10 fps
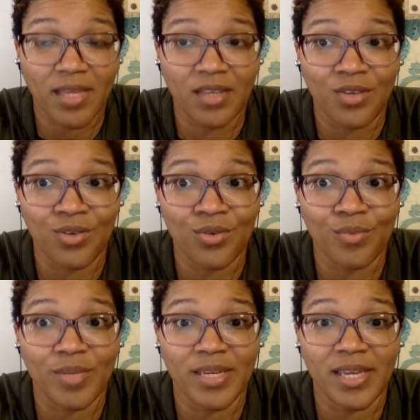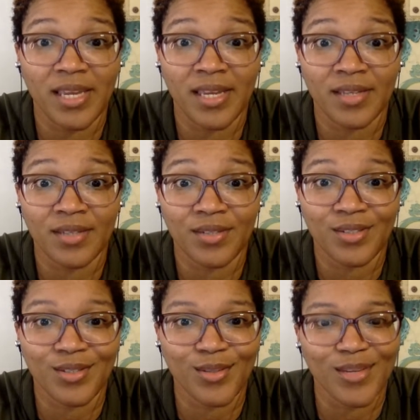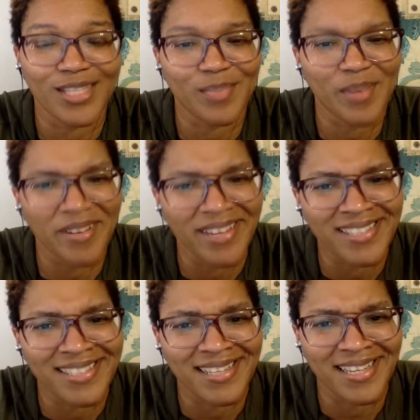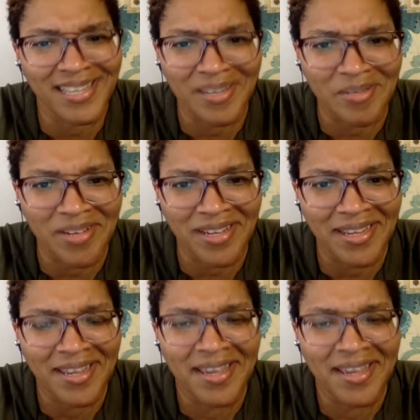you begin to experience it anyway,